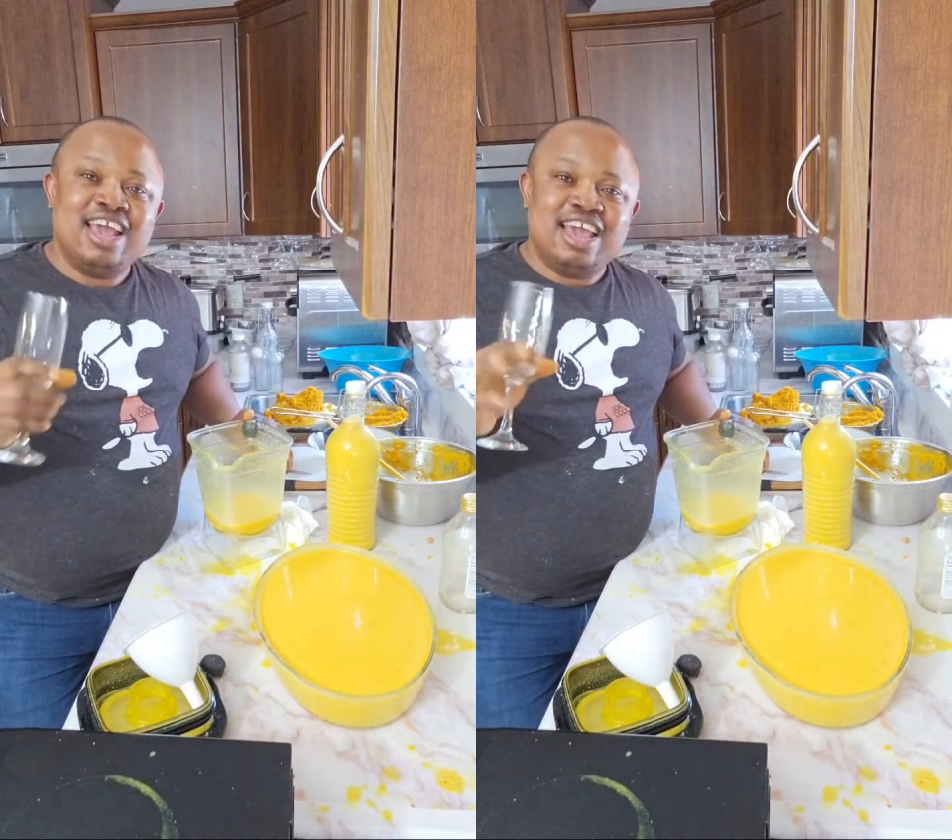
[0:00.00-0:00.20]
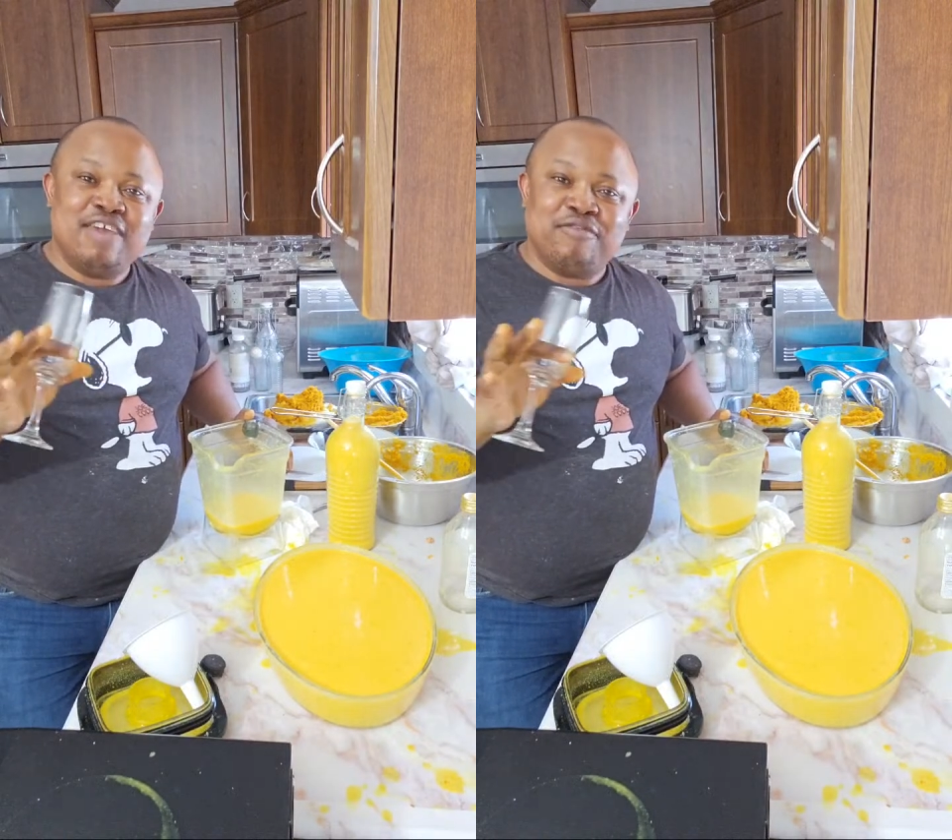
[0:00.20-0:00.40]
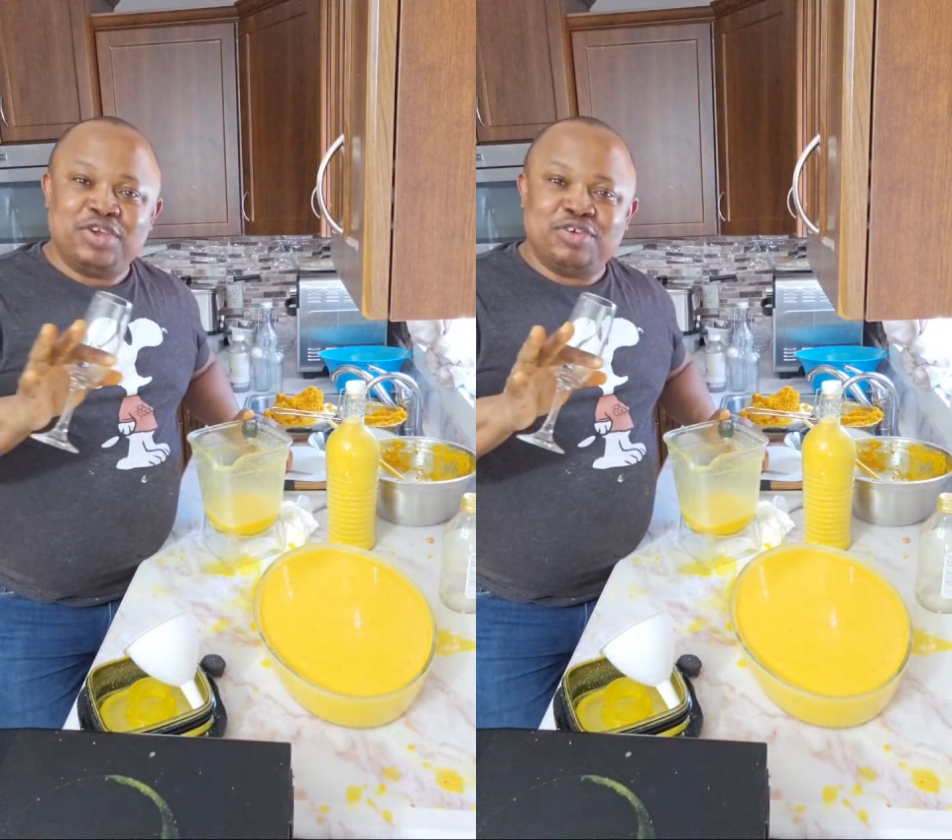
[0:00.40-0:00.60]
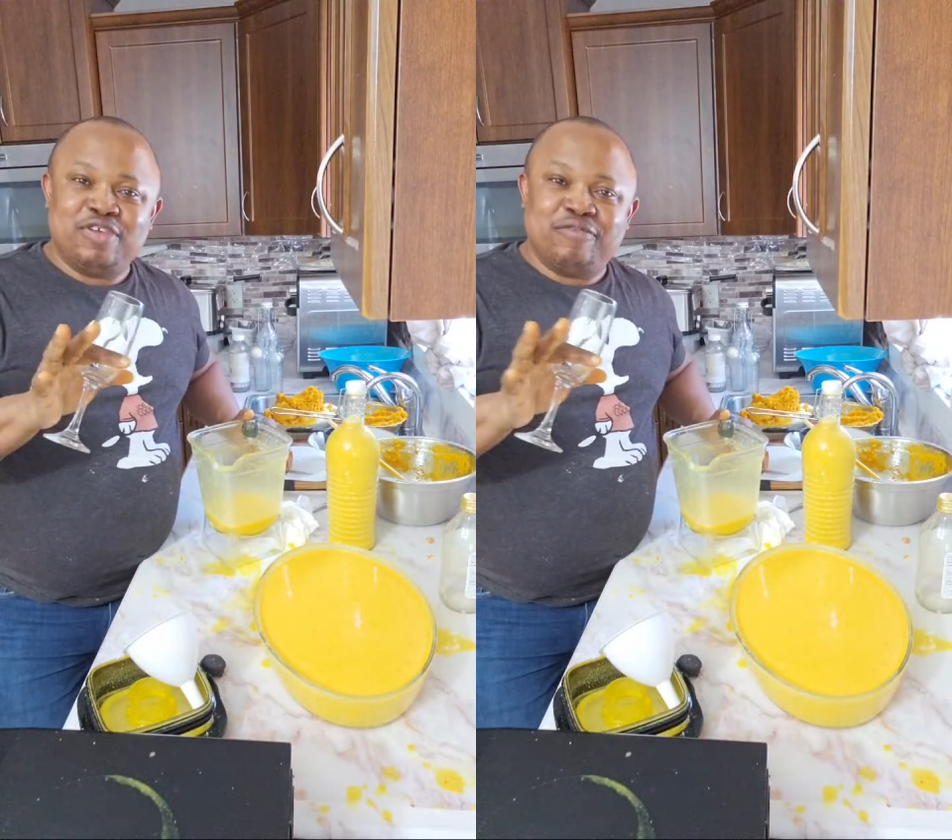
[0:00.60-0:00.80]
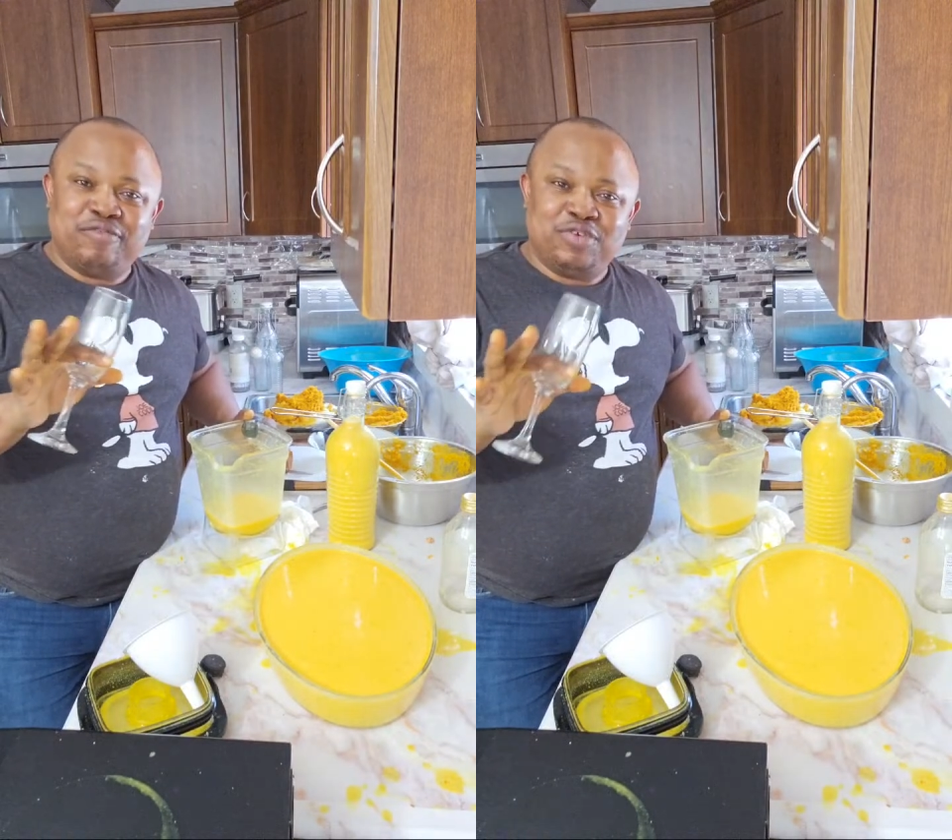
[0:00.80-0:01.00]
If
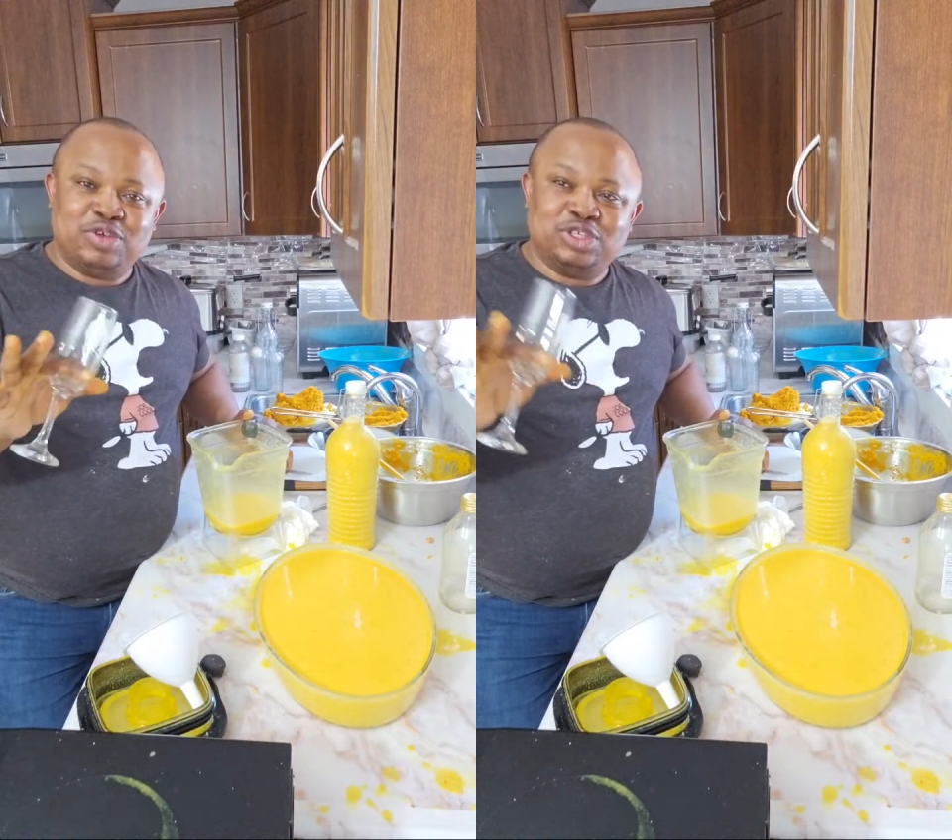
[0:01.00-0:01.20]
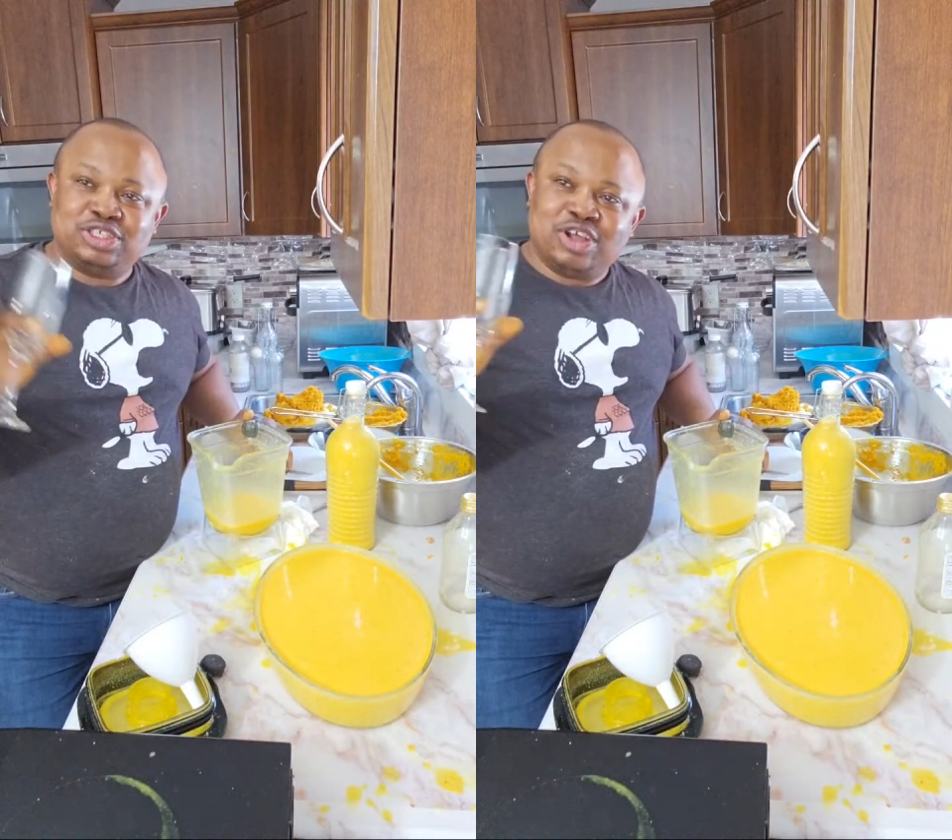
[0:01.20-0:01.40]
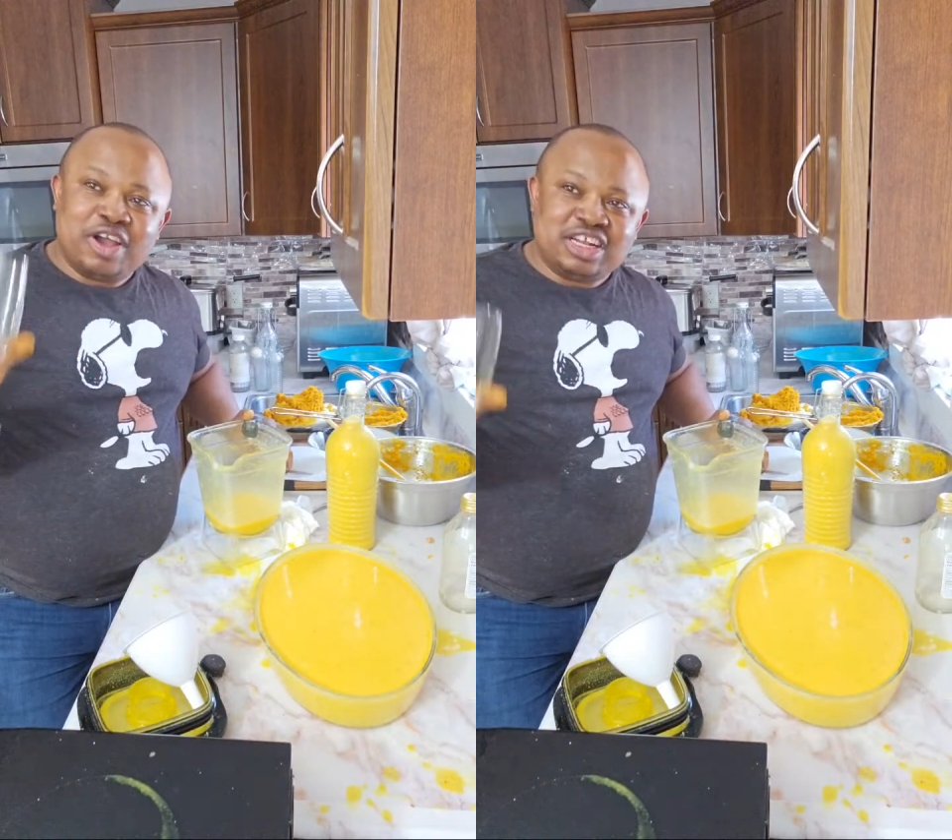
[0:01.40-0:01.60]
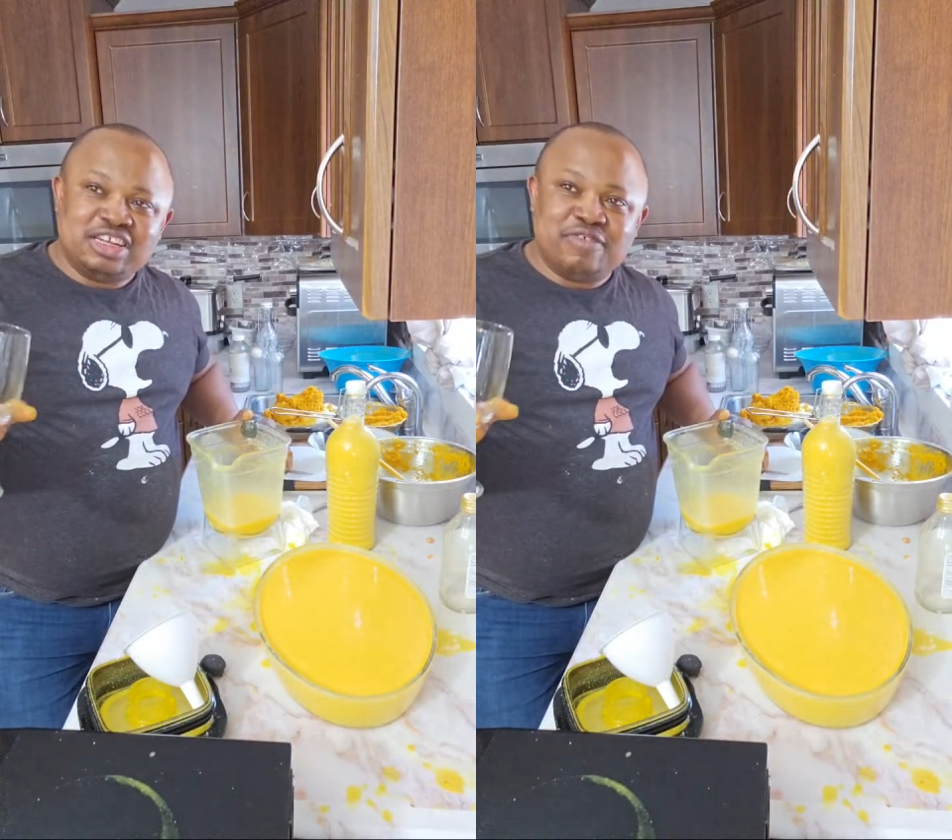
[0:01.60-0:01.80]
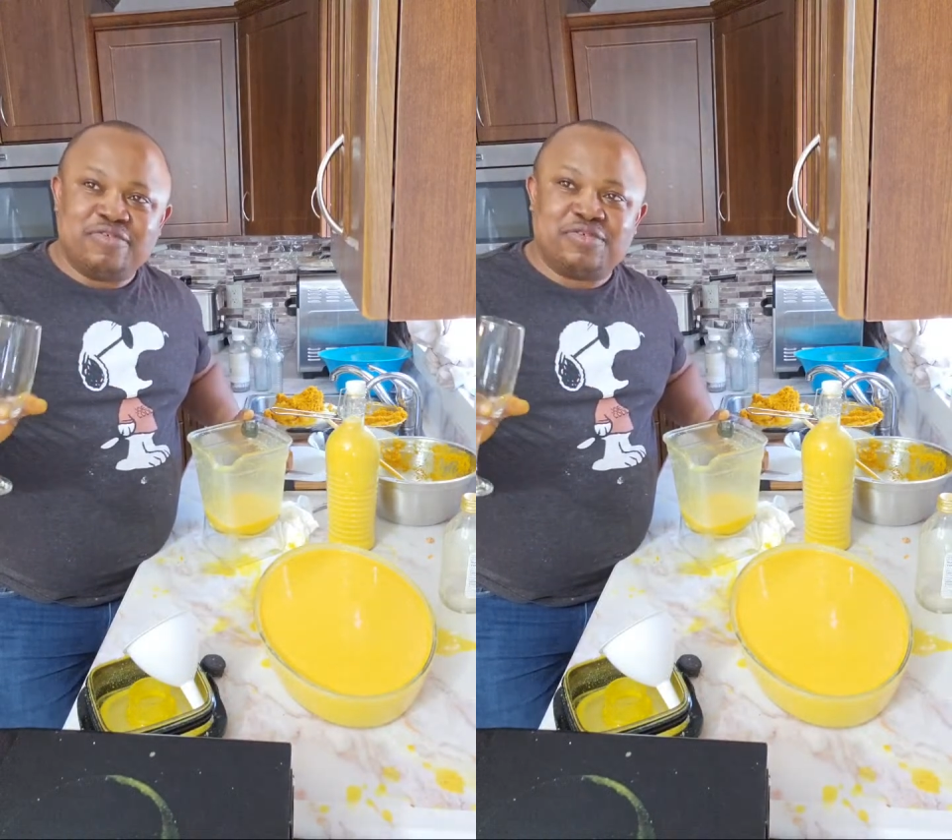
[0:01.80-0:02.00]
you store it in
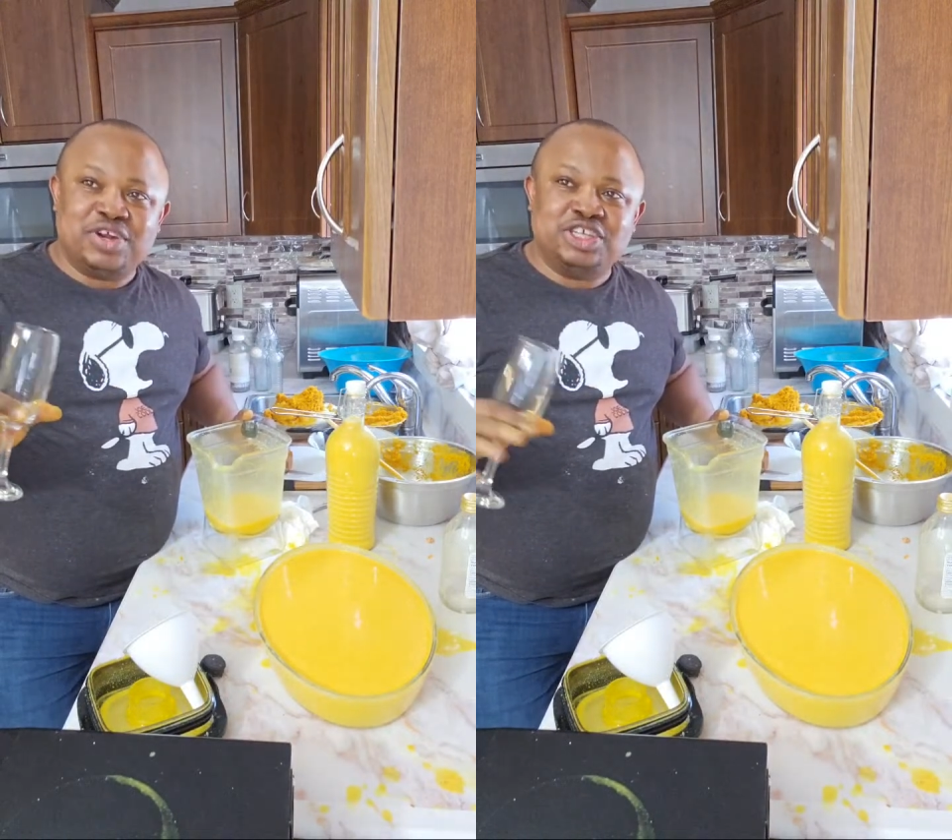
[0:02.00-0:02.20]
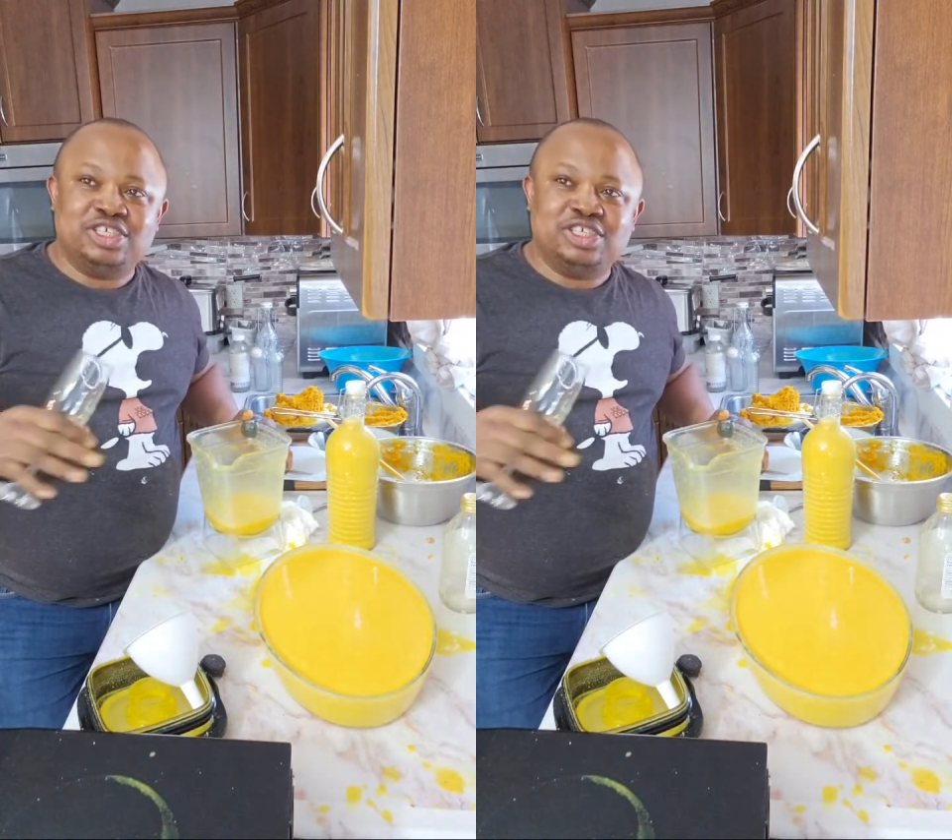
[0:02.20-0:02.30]
the fridge,